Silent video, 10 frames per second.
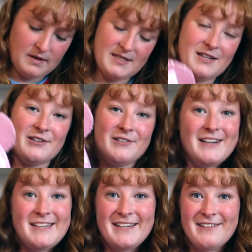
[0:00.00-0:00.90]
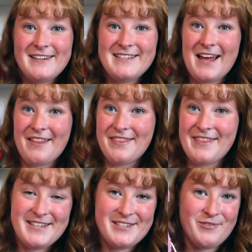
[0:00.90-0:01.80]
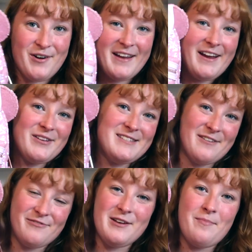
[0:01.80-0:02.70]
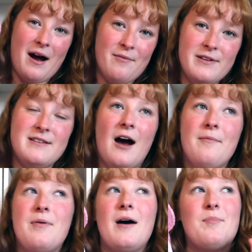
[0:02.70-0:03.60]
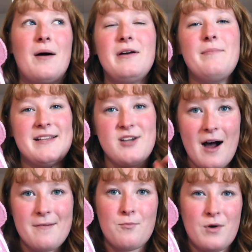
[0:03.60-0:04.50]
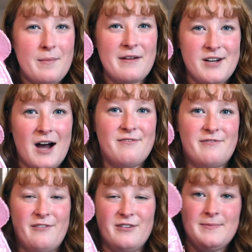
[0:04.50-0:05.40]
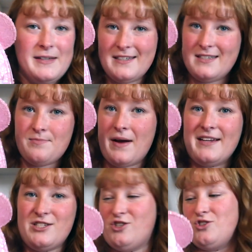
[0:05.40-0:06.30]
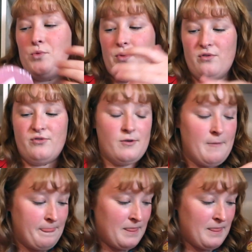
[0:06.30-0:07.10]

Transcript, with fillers: So here is this one, definitely probably top, probably my top, one of my top favorites because this bag is just so beautiful.